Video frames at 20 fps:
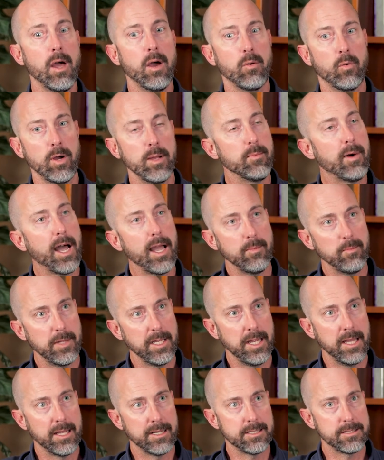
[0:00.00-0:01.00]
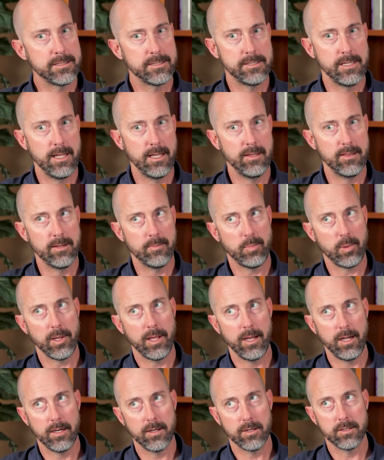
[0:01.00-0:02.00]
we might begin to see that
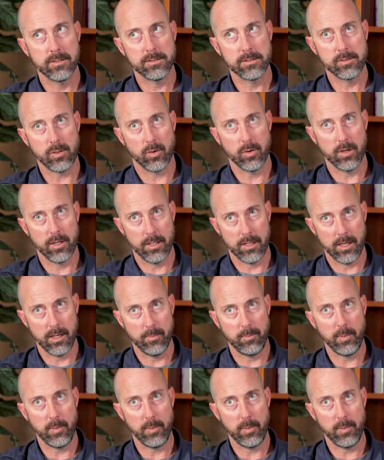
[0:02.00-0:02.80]
players or